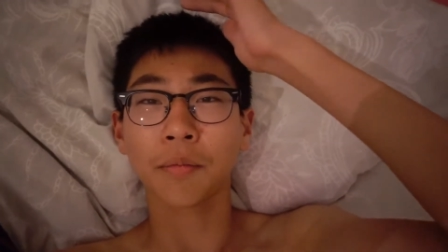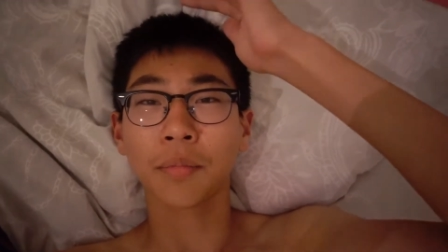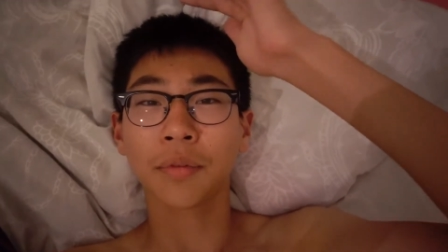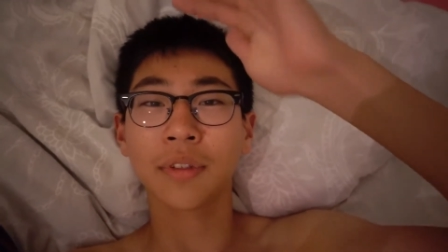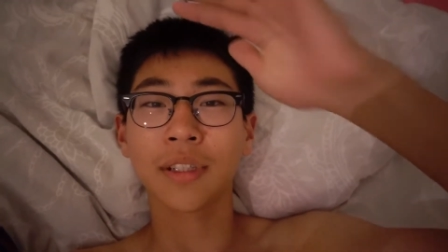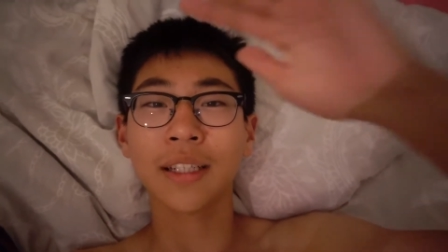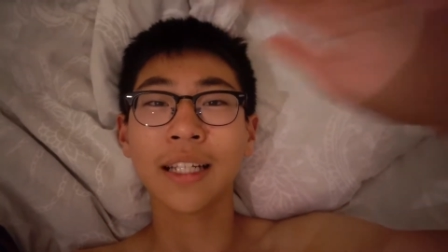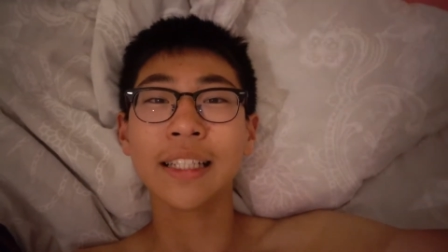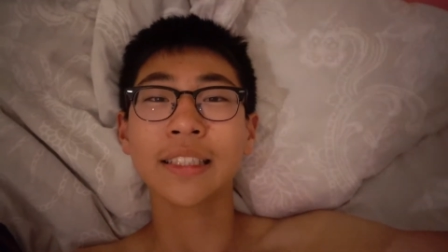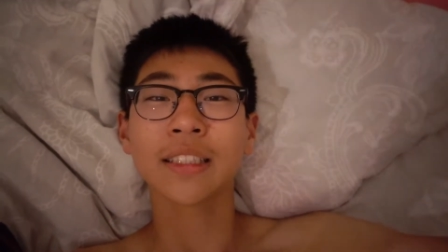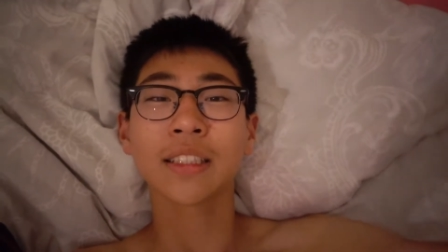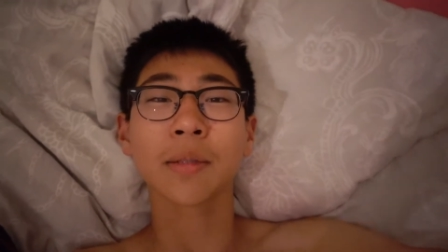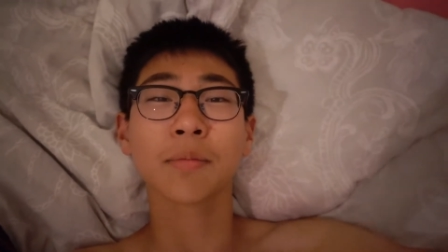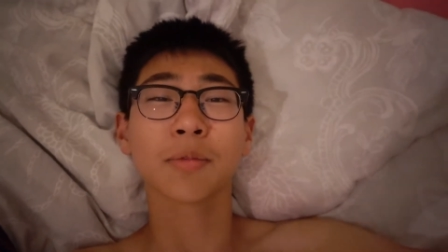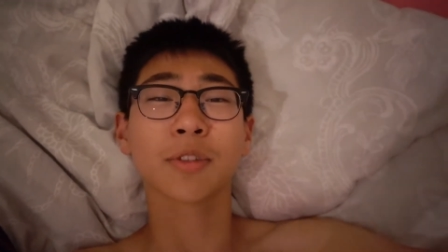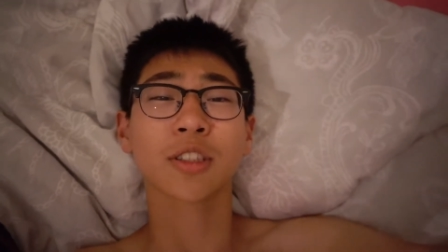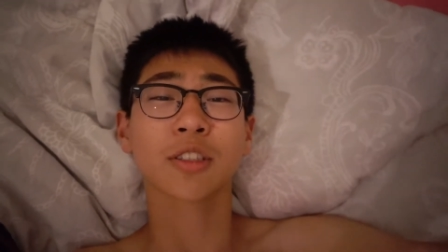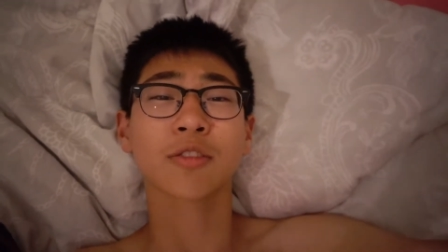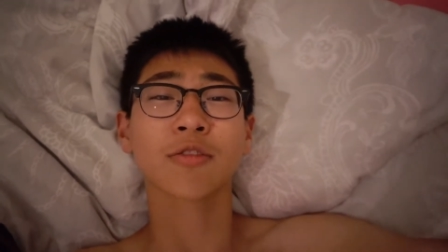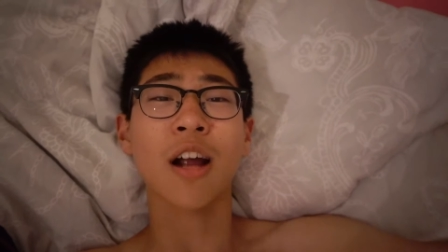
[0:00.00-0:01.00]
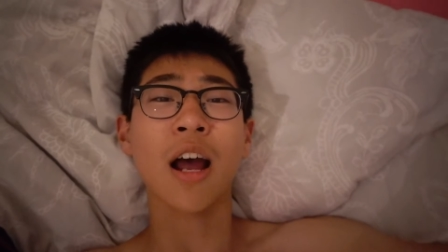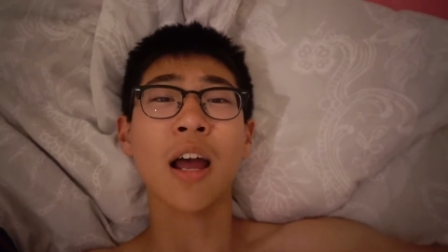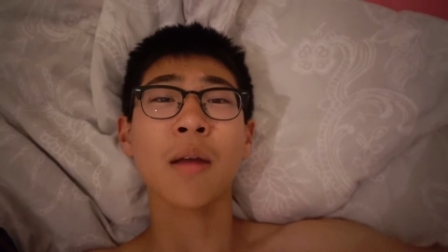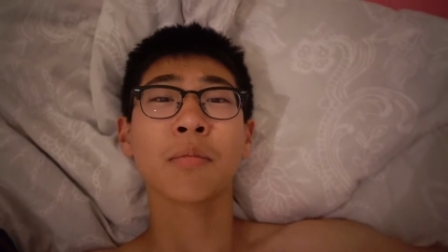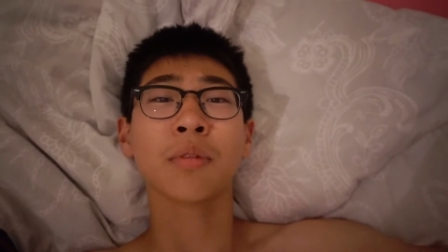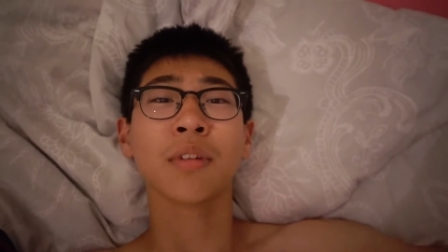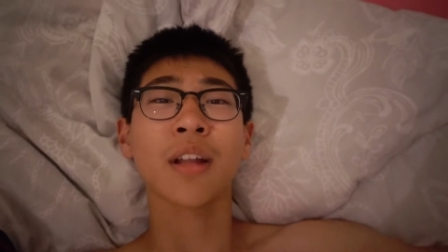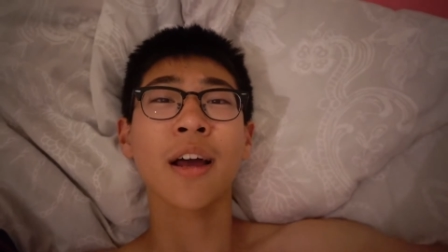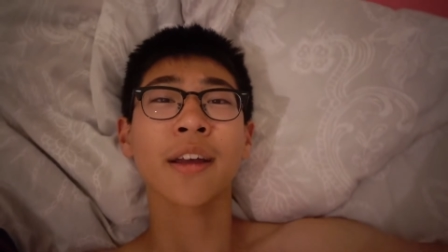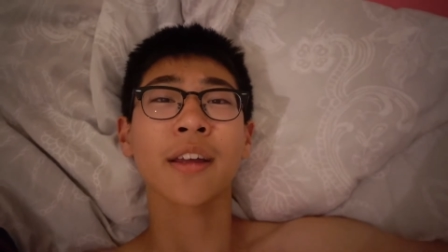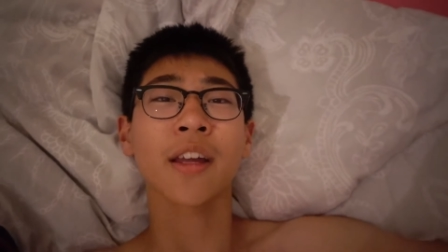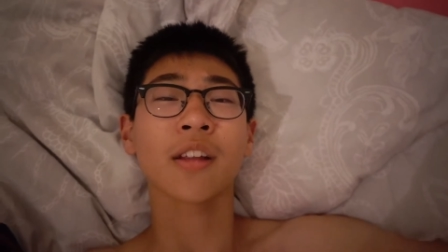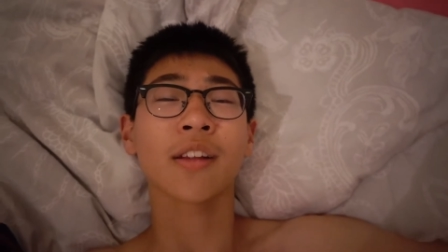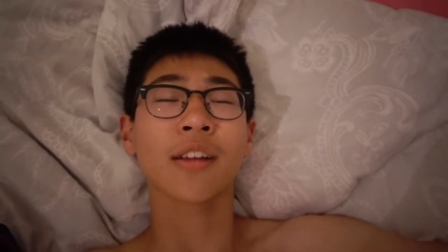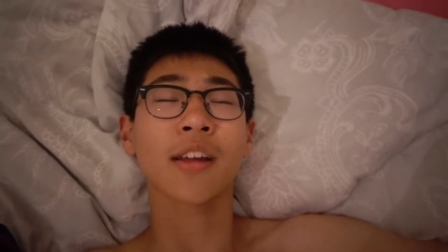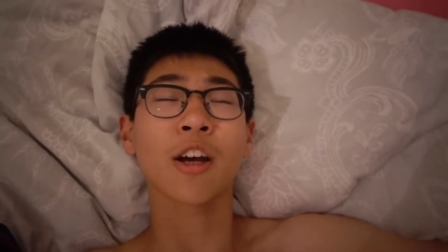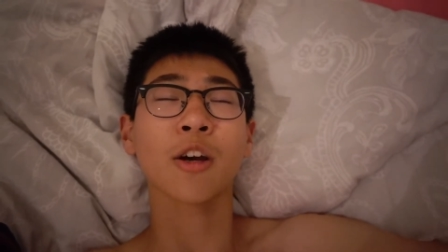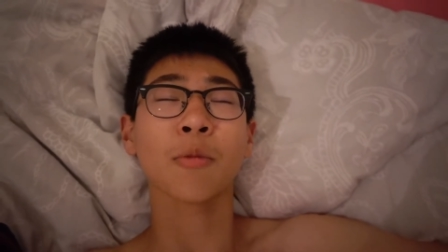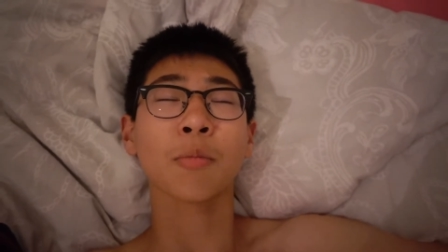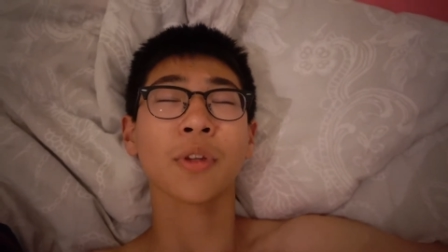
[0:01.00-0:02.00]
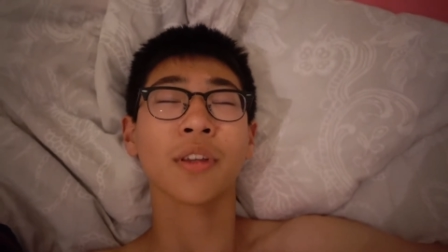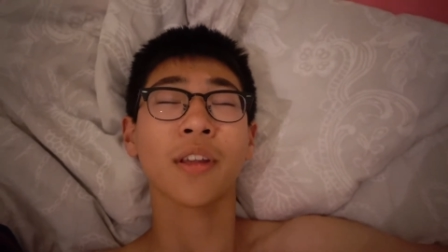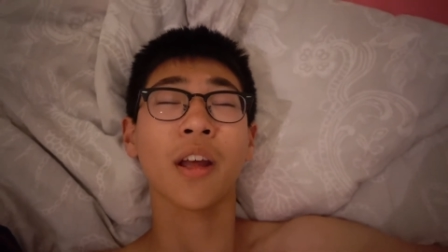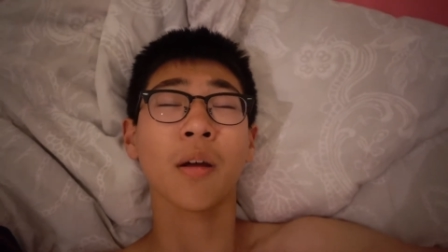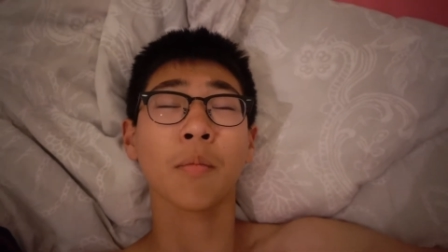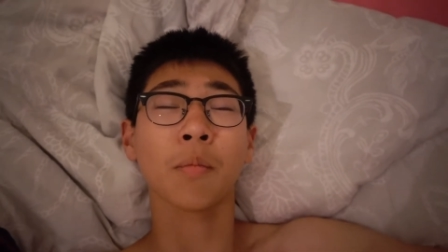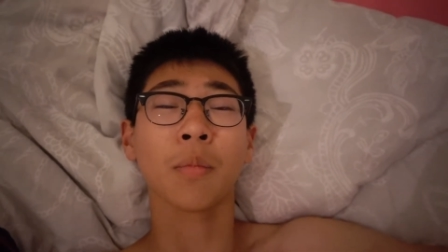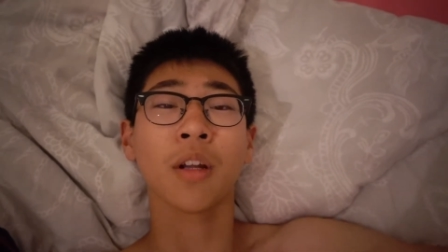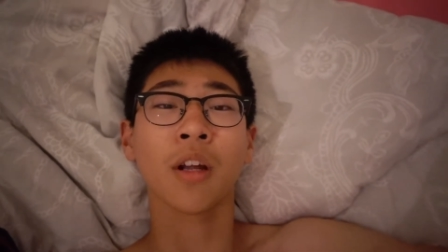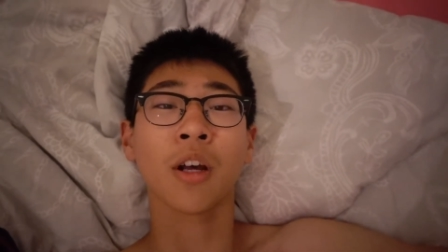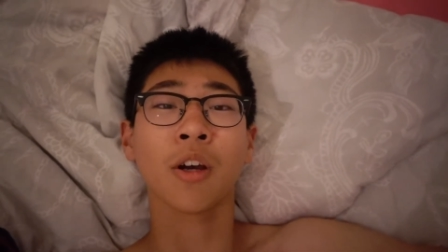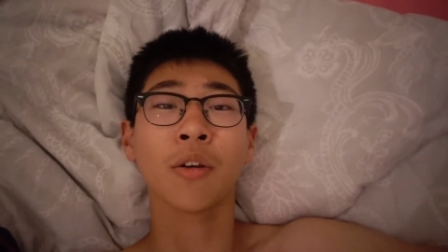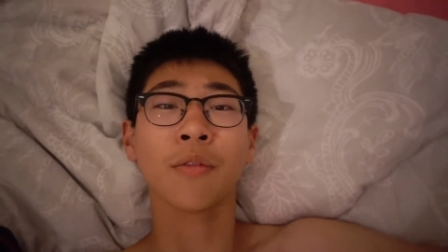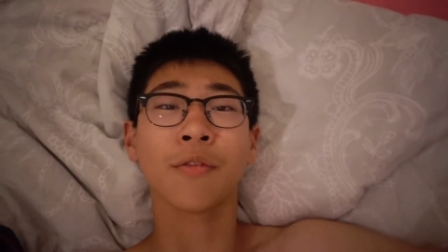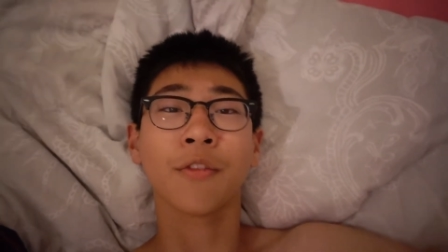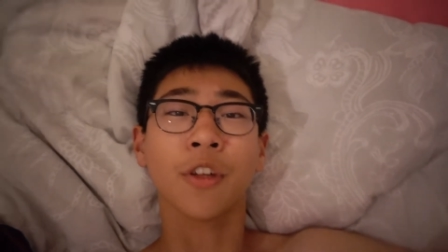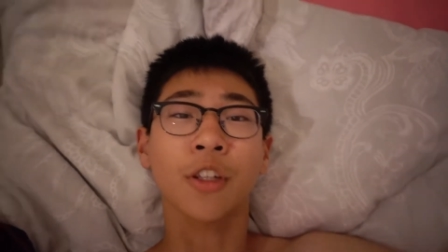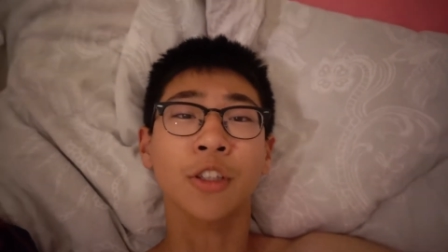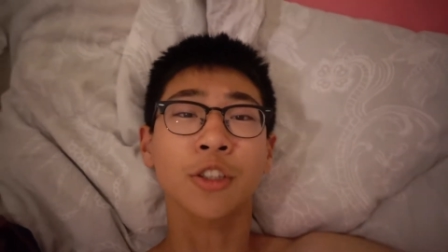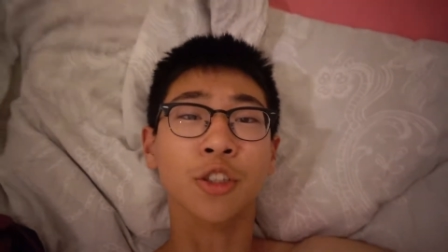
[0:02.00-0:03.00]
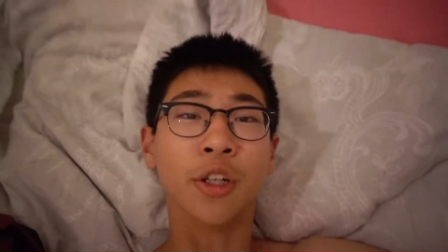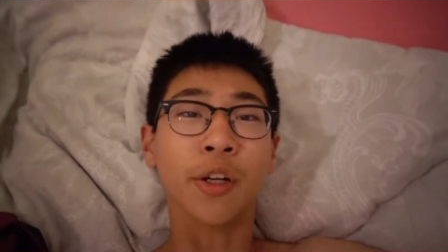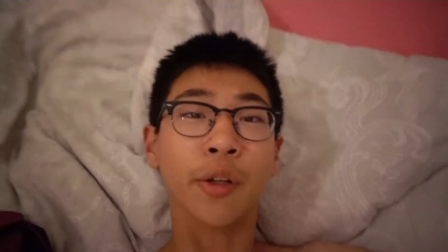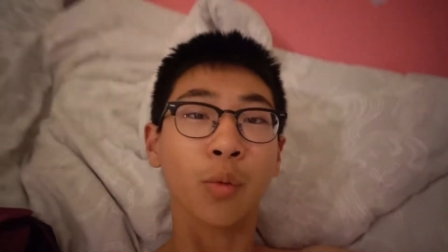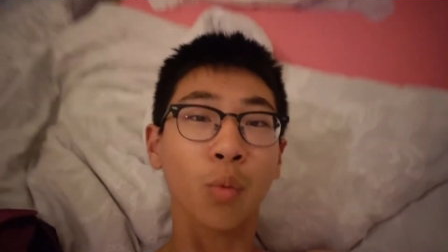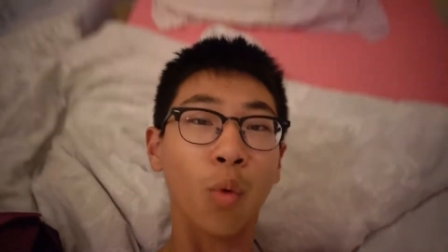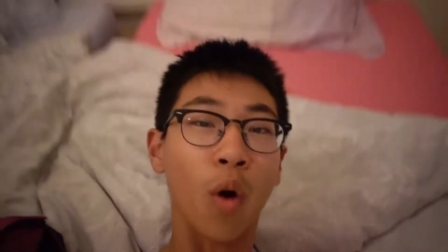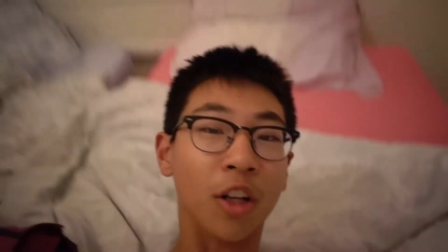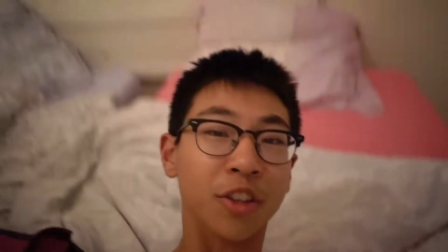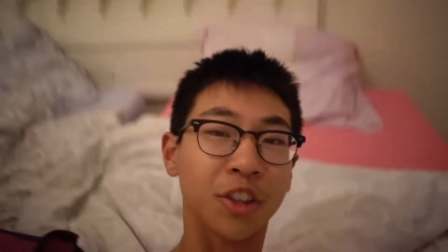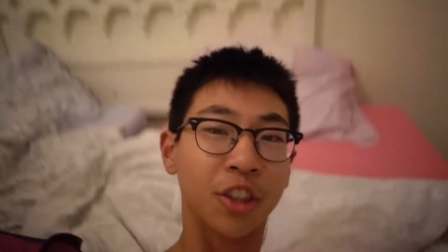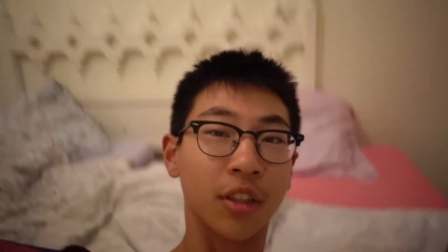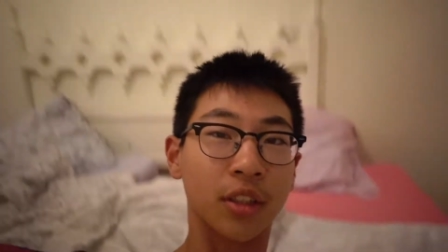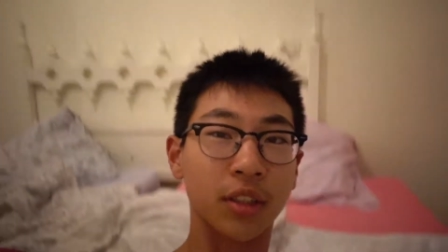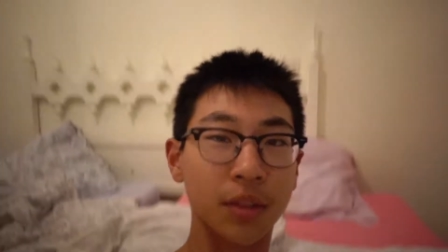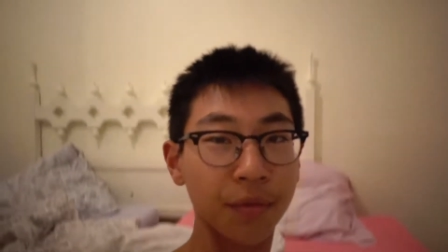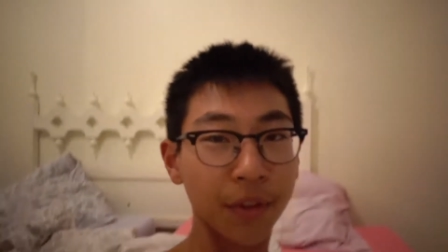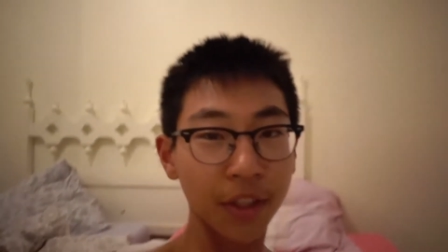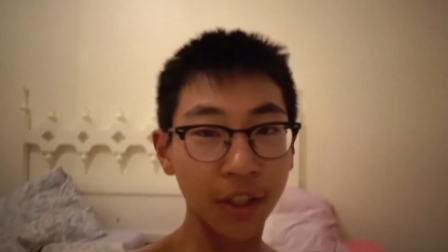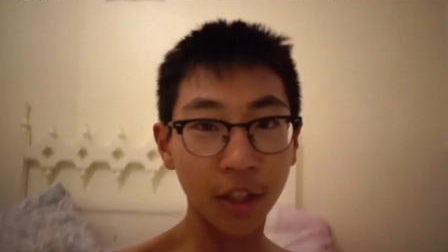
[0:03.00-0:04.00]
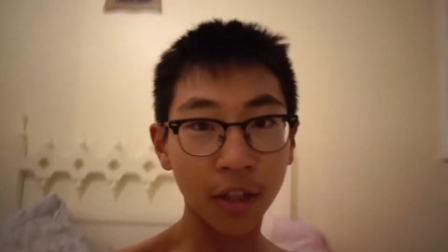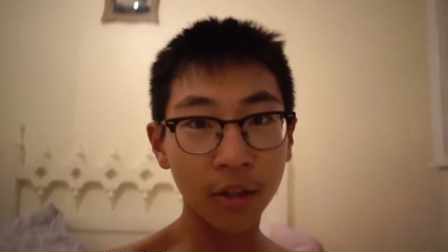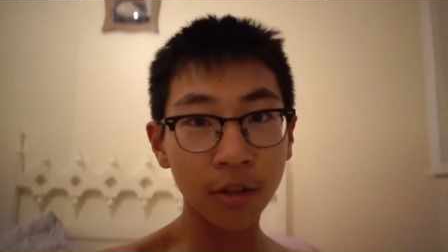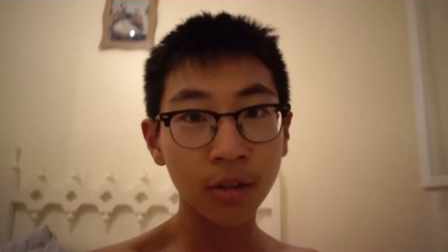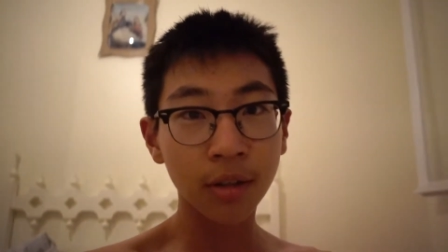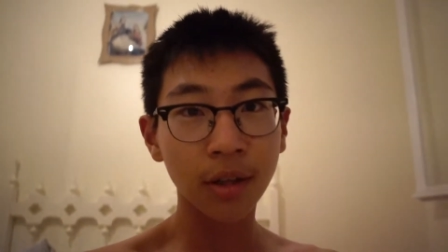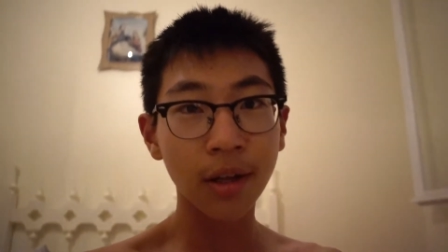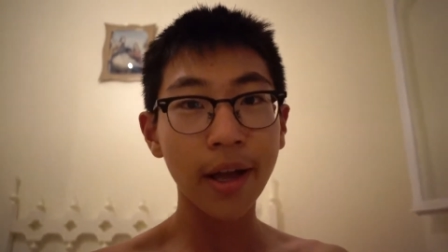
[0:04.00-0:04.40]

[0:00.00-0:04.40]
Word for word: please subscribe like and comment down below if you enjoyed watching this video